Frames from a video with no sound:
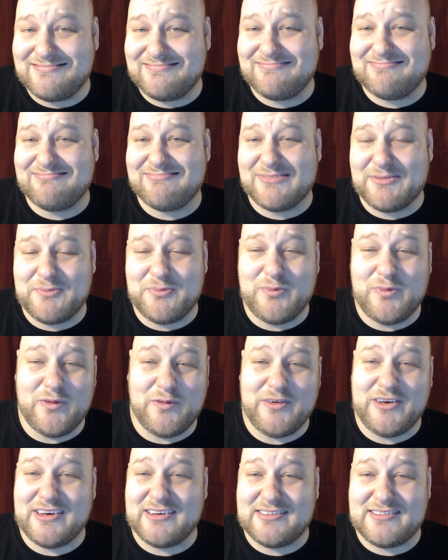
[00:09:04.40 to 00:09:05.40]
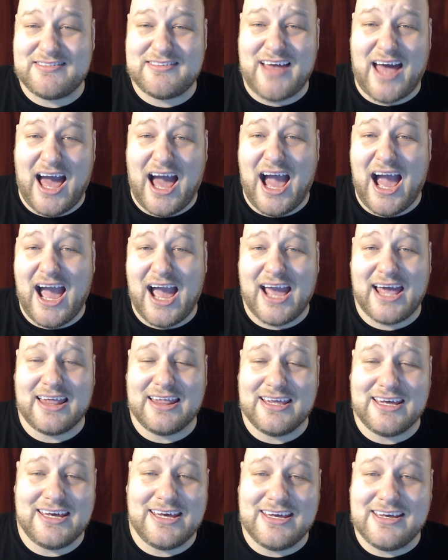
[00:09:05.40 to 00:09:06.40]
the movie is
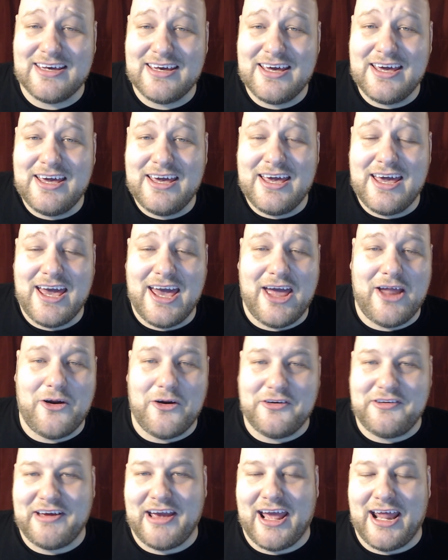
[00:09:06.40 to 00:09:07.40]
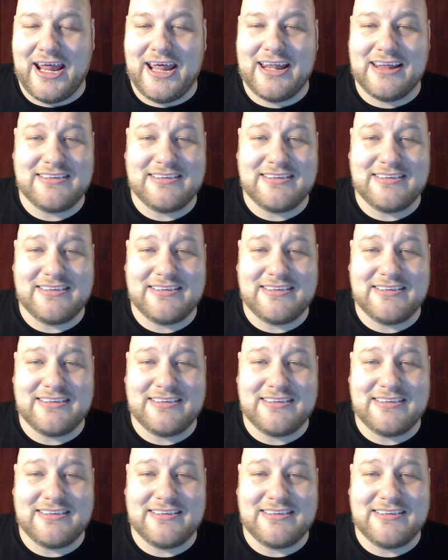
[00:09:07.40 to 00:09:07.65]
highly entertaining.